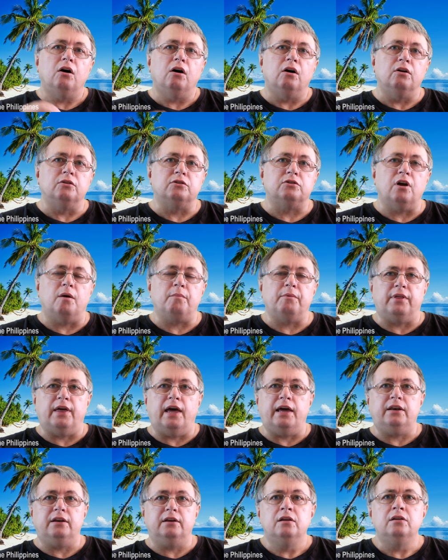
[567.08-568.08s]
On top of
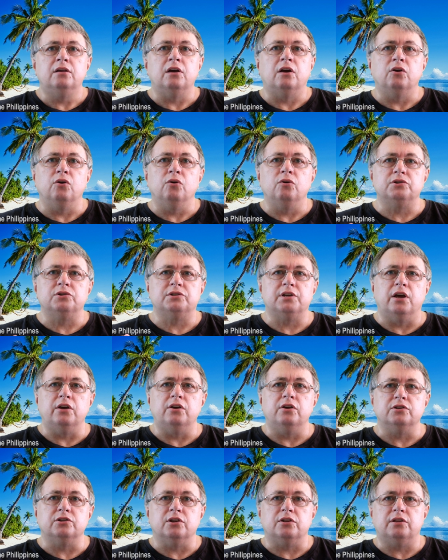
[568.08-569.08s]
that, you can also
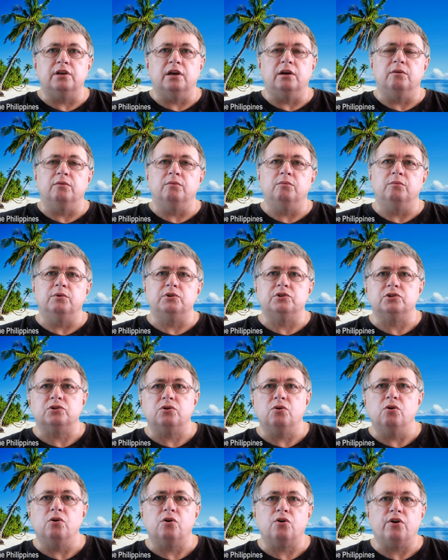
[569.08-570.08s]
use a thing which is
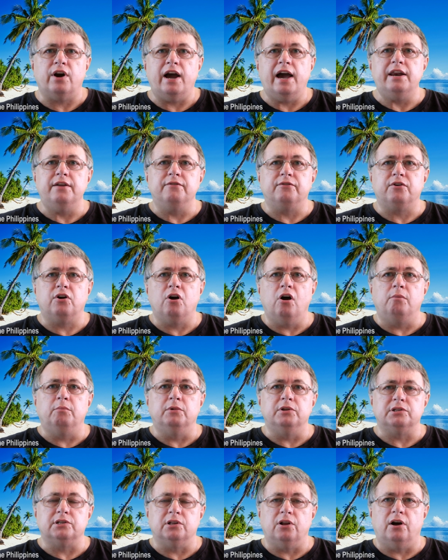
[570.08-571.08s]
called Creative
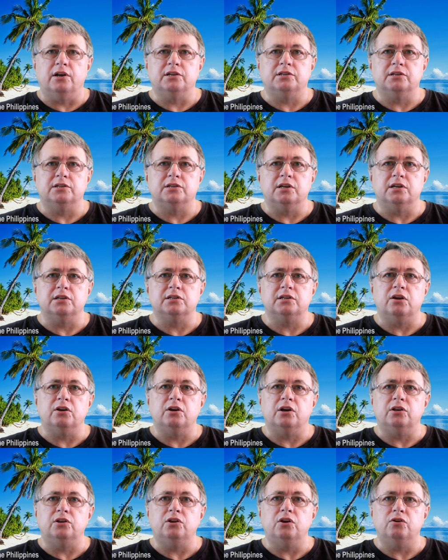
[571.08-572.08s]
Commons licensing. So
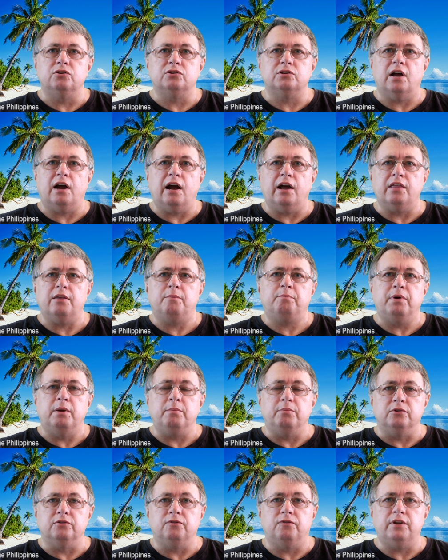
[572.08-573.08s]
you can use other
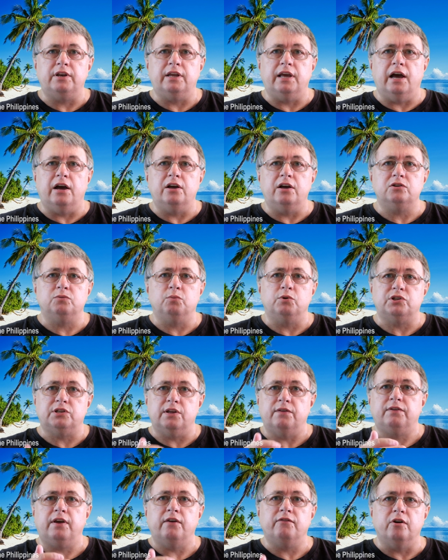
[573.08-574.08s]
people's videos, which
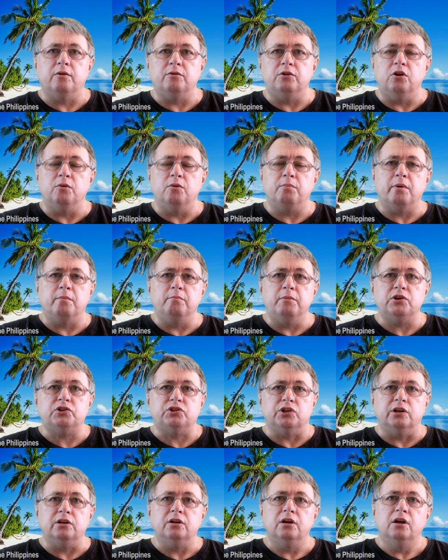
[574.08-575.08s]
they've given you
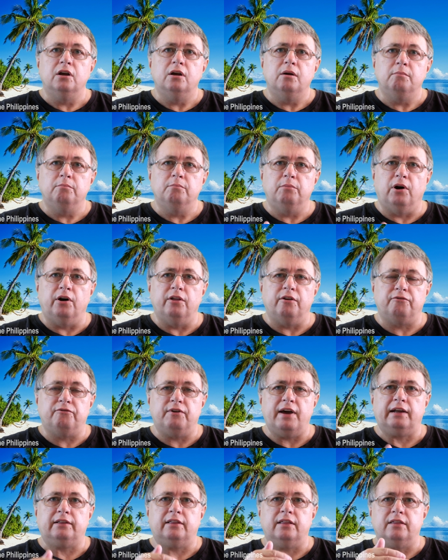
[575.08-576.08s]
permission by the
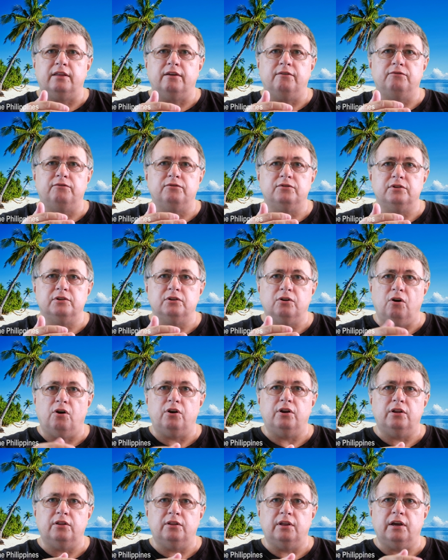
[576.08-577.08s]
fact that they've
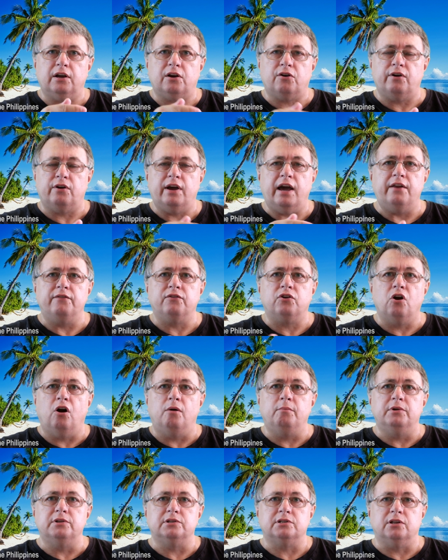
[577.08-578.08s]
got their Creative
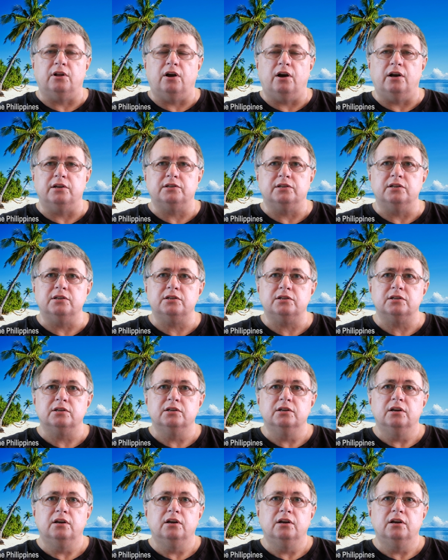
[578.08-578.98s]
Commons license,